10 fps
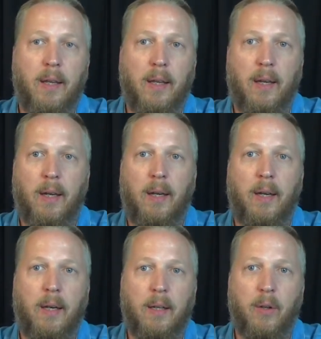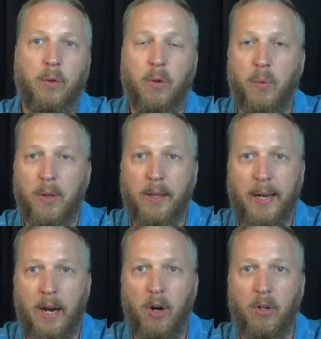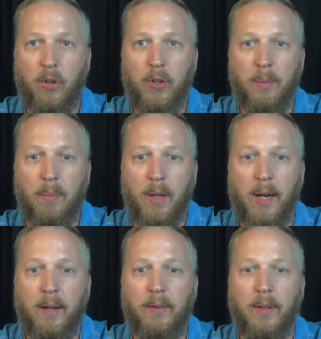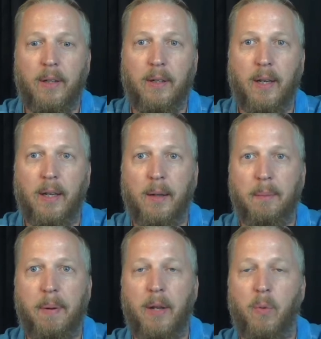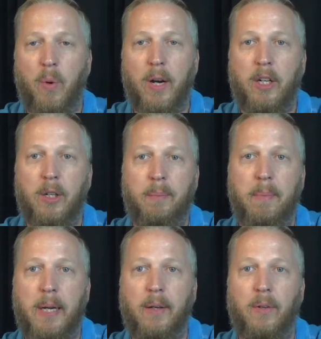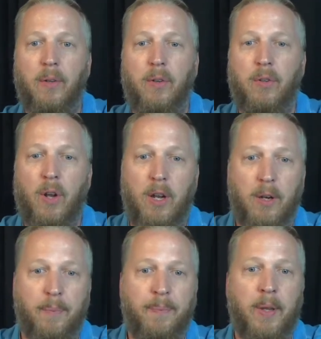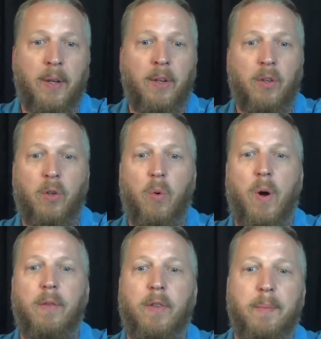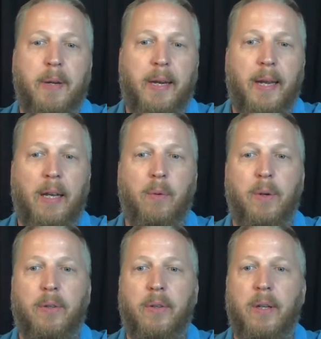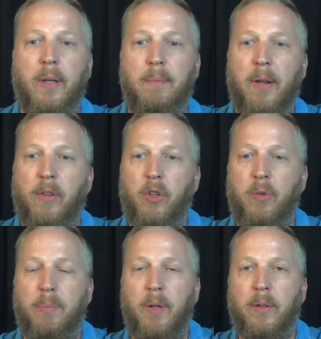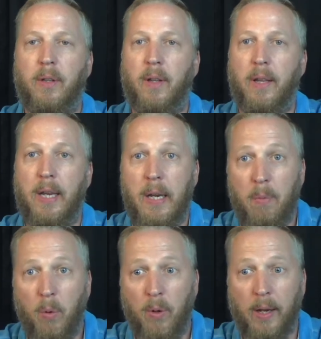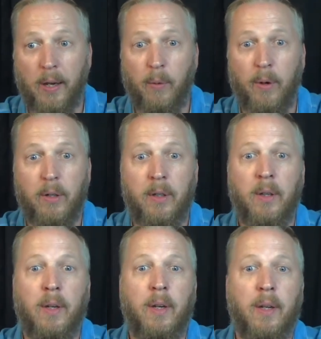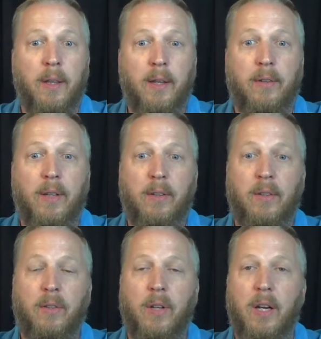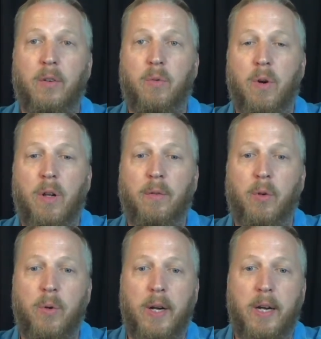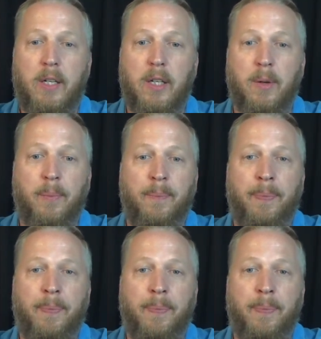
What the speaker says: Those are what the characters symbolize, and Bet Resh means son. So right from the beginning, we see a message built into the Hebrew language that sets the stage for all of creation.